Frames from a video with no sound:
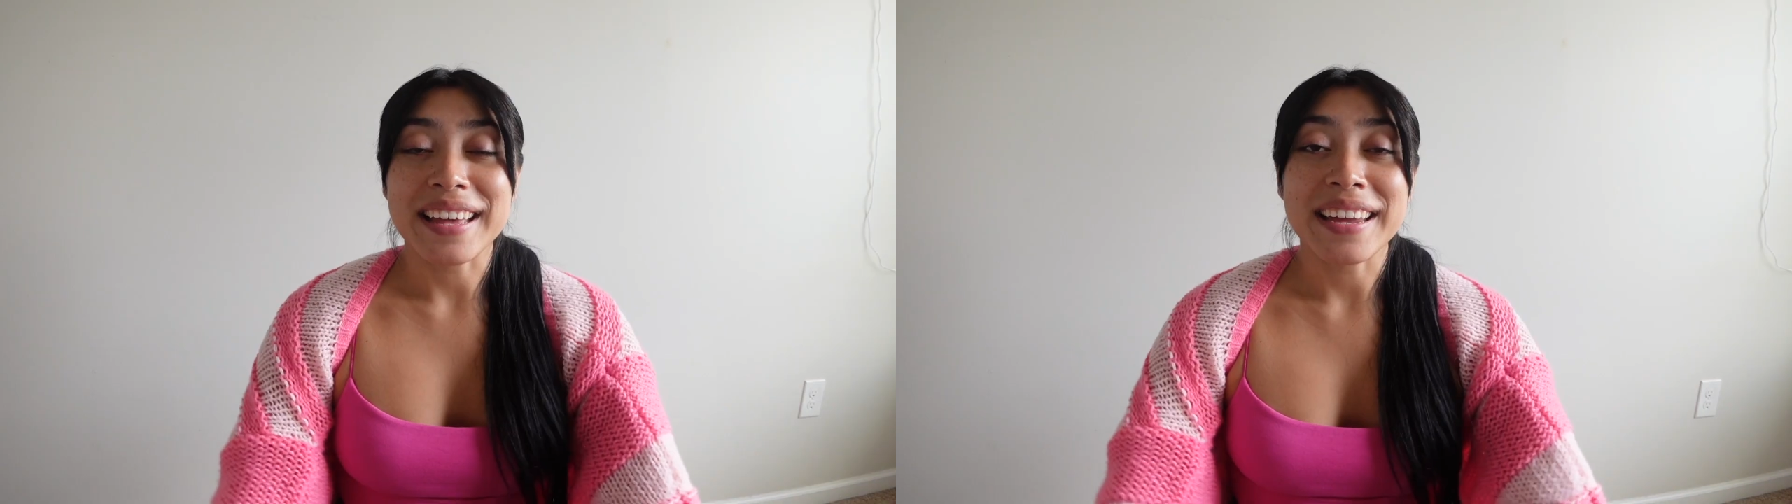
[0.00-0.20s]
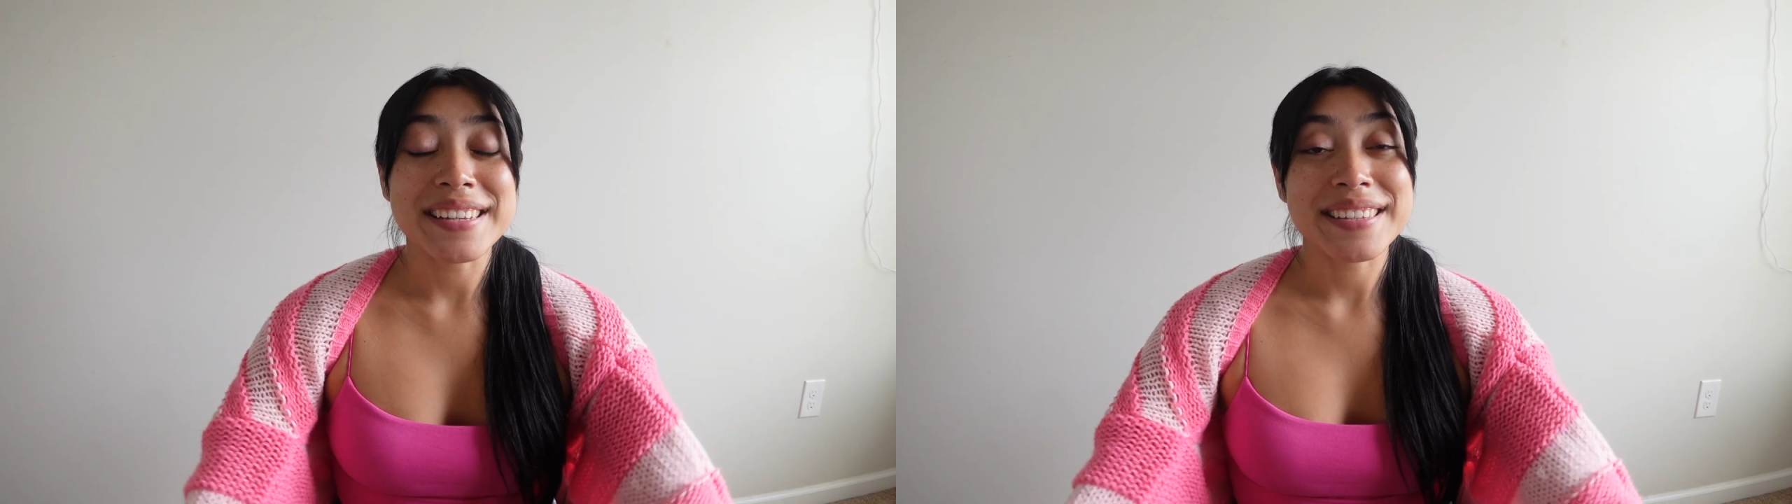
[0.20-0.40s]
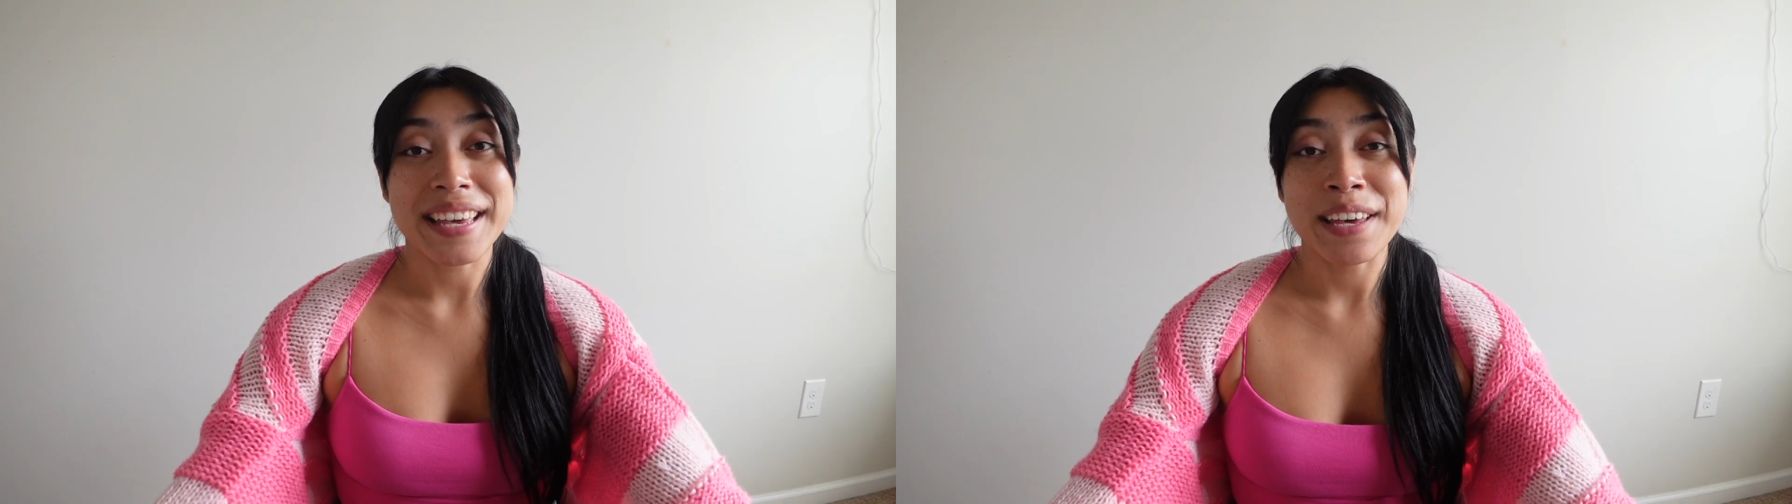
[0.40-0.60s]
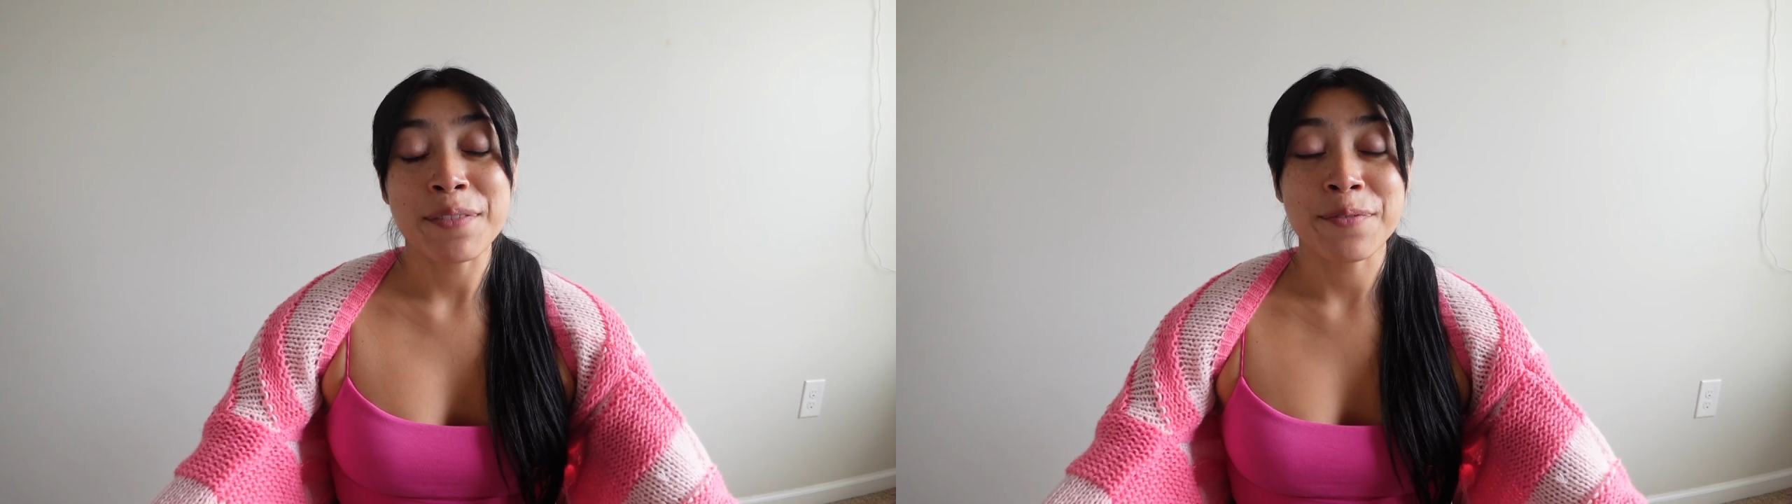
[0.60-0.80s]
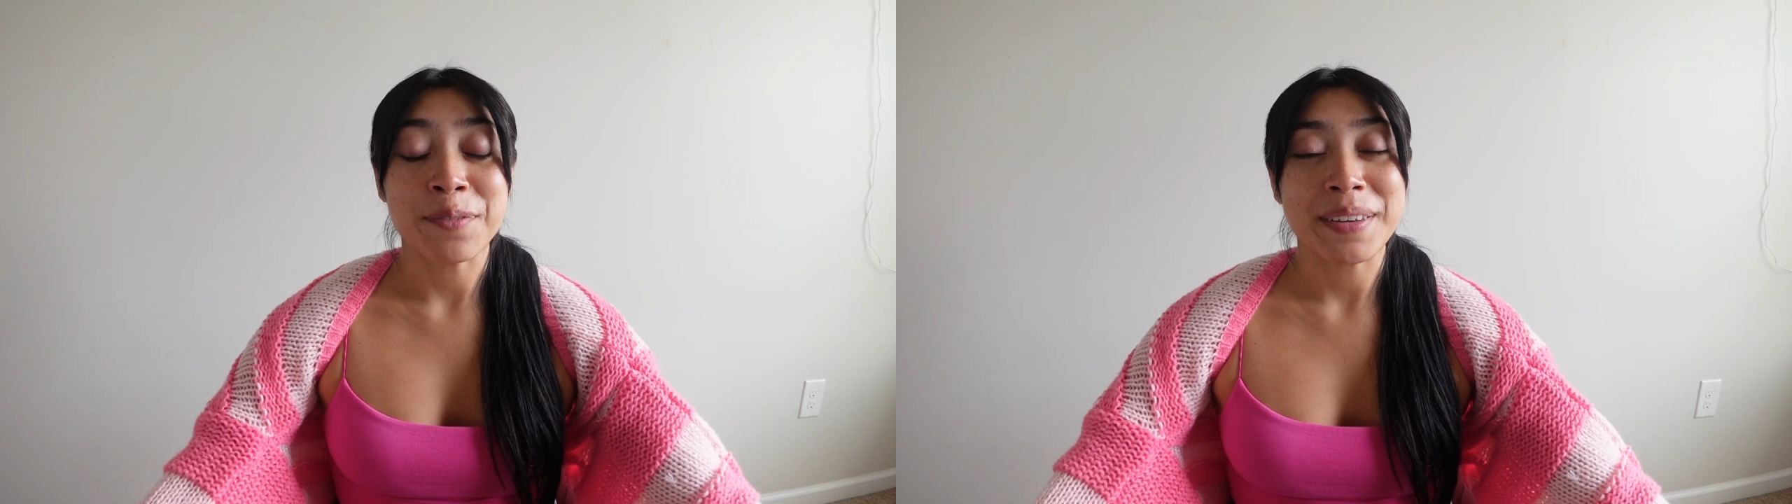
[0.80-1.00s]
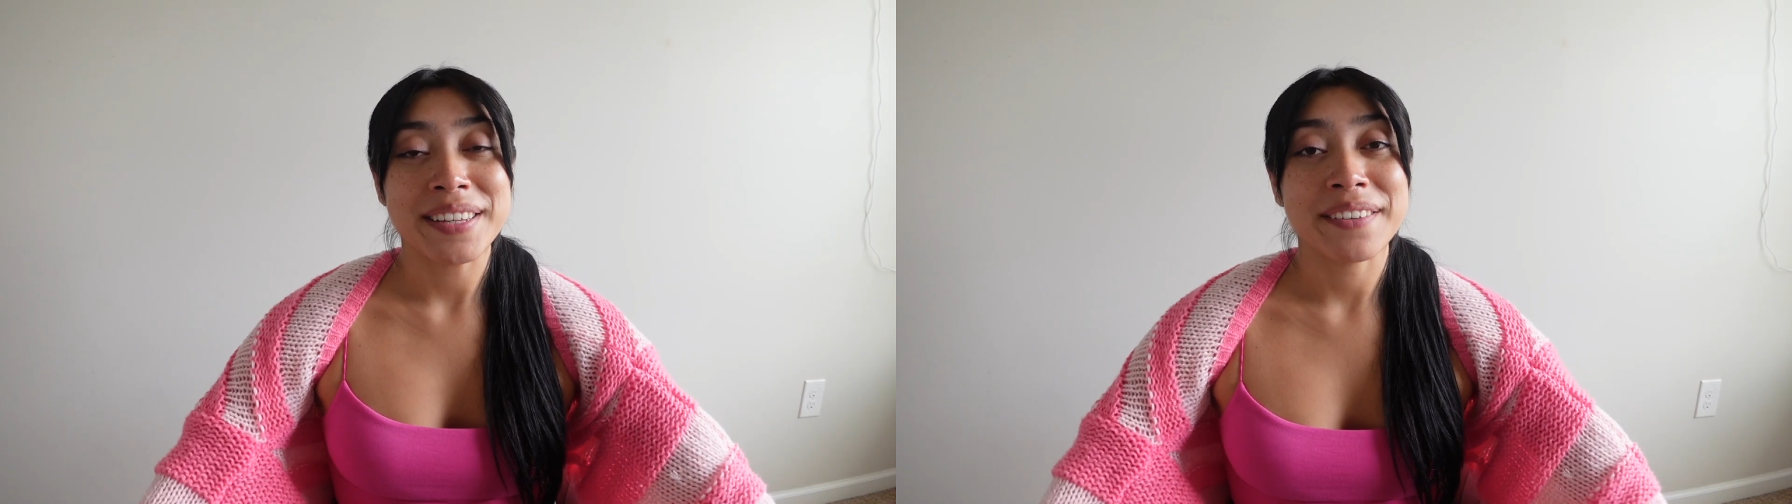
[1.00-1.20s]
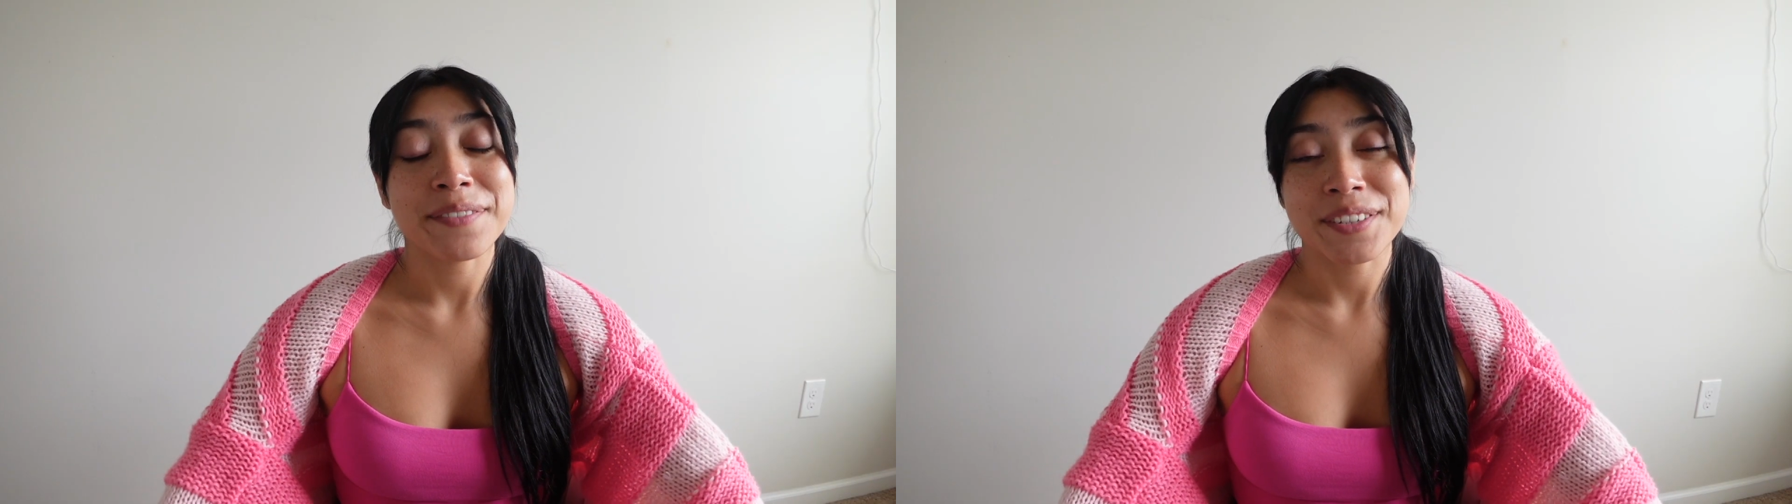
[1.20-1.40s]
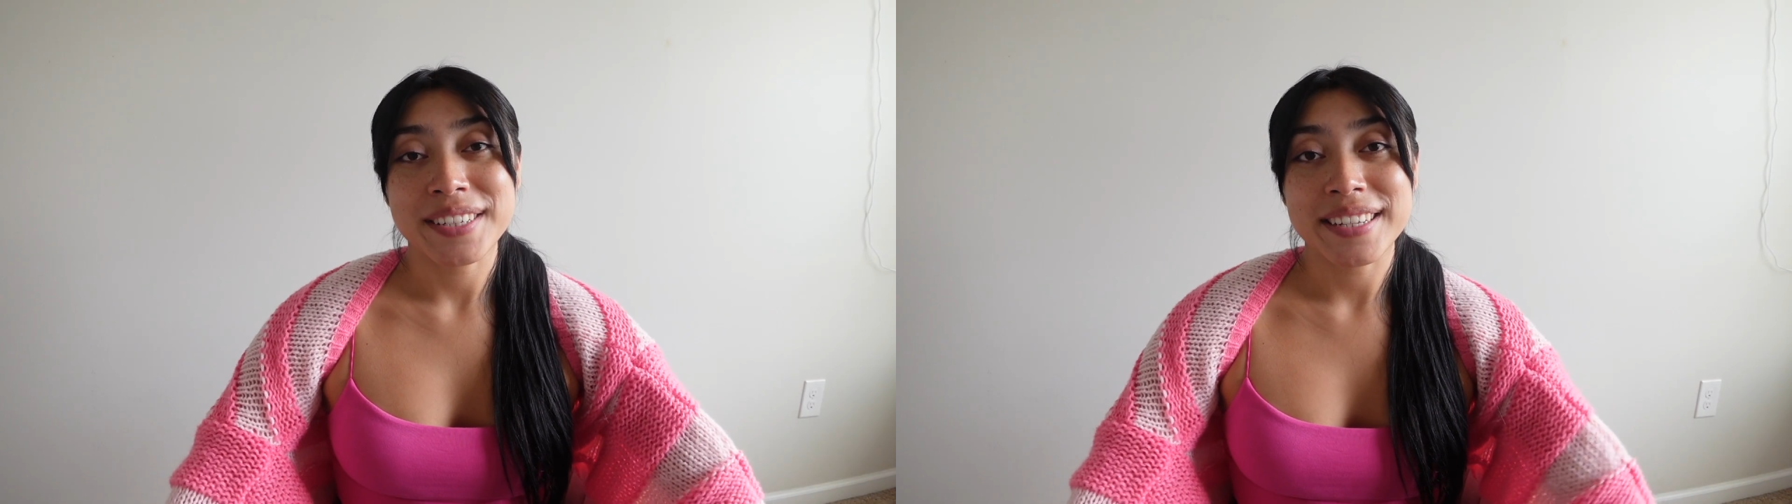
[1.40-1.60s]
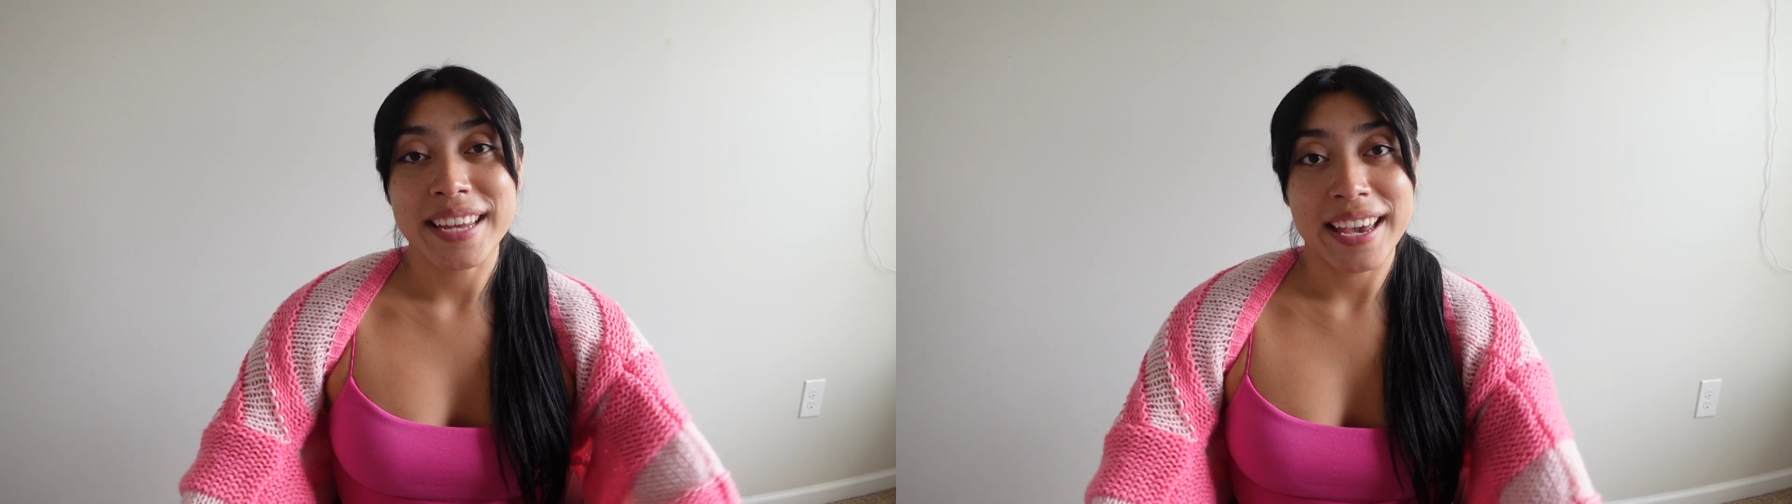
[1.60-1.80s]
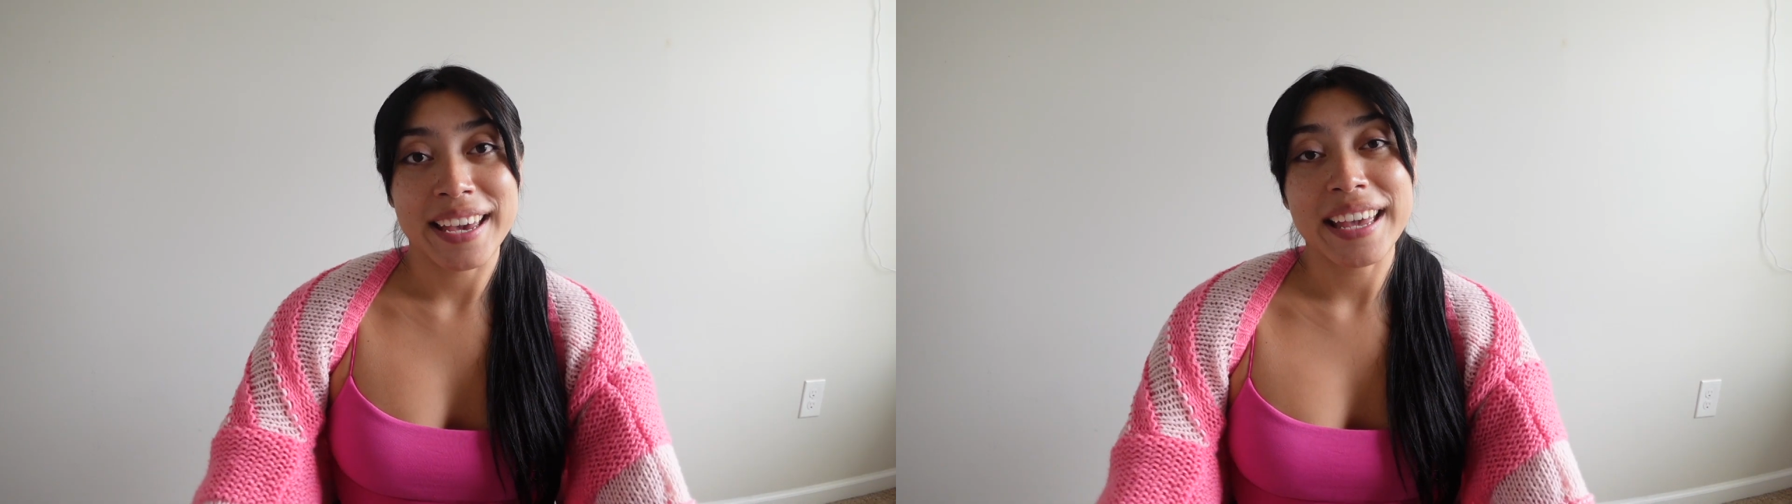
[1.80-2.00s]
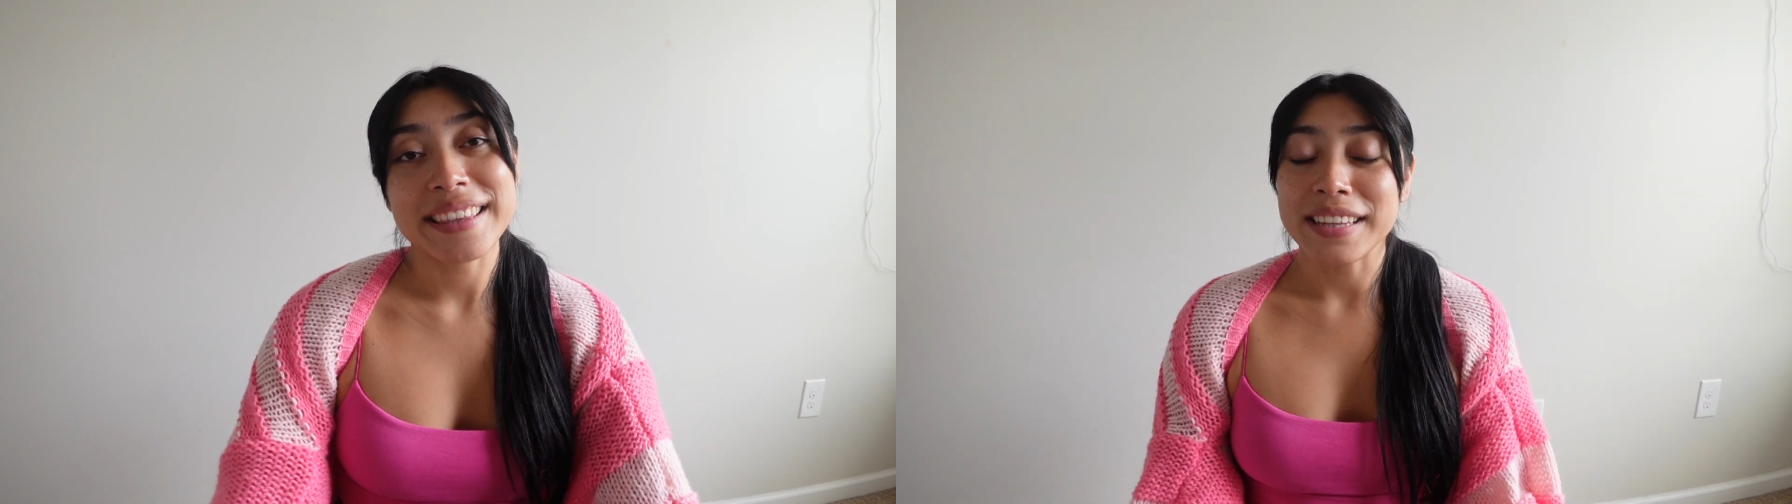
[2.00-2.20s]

That is it for me for today.